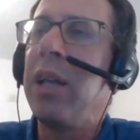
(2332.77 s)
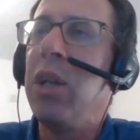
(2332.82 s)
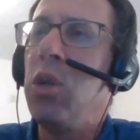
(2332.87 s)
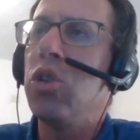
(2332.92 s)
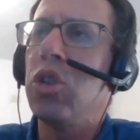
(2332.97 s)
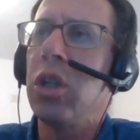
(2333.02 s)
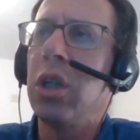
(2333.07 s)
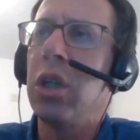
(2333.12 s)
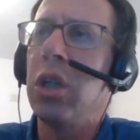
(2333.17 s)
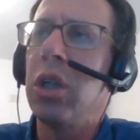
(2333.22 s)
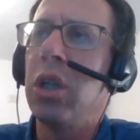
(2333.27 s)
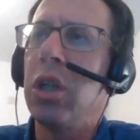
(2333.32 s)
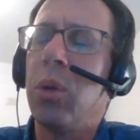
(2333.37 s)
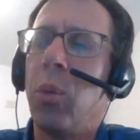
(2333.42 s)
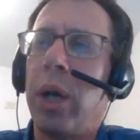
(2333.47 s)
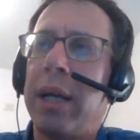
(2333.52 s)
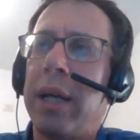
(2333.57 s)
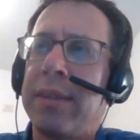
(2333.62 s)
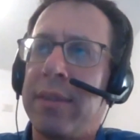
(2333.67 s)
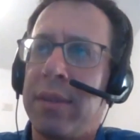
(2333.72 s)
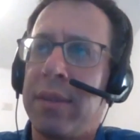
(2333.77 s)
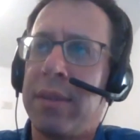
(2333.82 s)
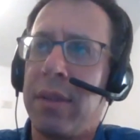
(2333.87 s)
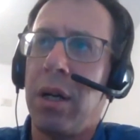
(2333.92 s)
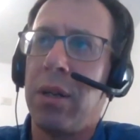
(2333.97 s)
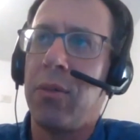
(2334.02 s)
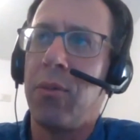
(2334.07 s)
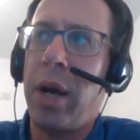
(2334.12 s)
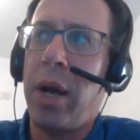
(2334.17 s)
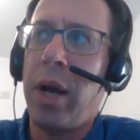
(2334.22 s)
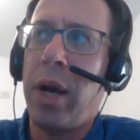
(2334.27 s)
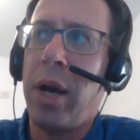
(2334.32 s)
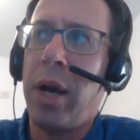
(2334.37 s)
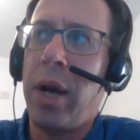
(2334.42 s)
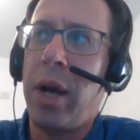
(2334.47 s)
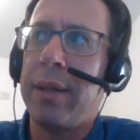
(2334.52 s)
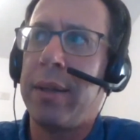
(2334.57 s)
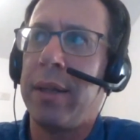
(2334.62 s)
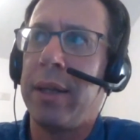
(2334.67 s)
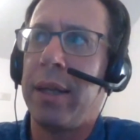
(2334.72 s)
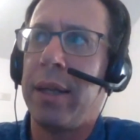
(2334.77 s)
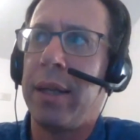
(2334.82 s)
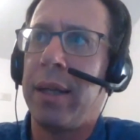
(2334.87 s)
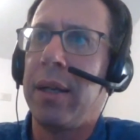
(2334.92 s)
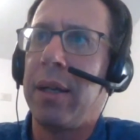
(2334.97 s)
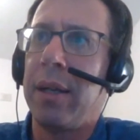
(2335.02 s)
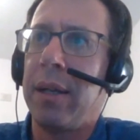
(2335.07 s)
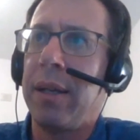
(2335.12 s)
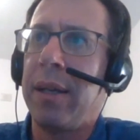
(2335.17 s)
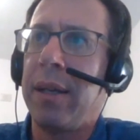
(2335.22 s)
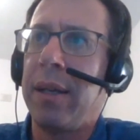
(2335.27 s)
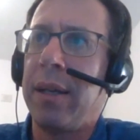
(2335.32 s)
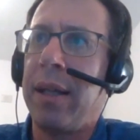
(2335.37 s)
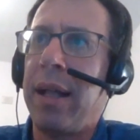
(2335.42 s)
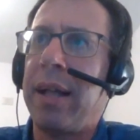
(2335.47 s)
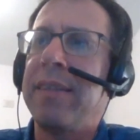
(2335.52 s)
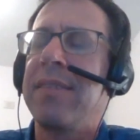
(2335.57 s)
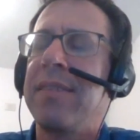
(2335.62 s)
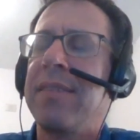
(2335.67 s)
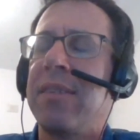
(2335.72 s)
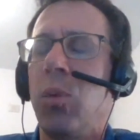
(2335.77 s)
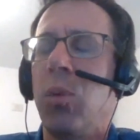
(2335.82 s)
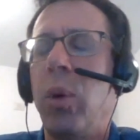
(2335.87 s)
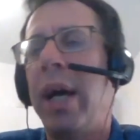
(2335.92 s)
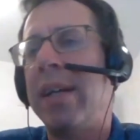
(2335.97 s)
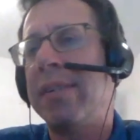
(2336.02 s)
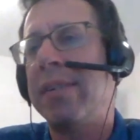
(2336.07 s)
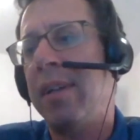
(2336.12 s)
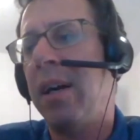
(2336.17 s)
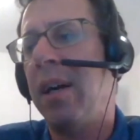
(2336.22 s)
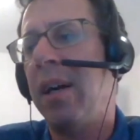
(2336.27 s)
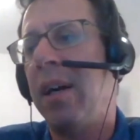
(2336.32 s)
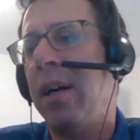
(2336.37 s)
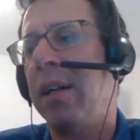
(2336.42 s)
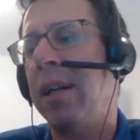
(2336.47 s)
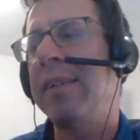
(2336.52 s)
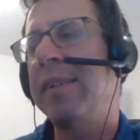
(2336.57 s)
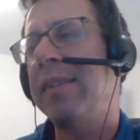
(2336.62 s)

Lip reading: unusually when I start writing, that's the way I start. I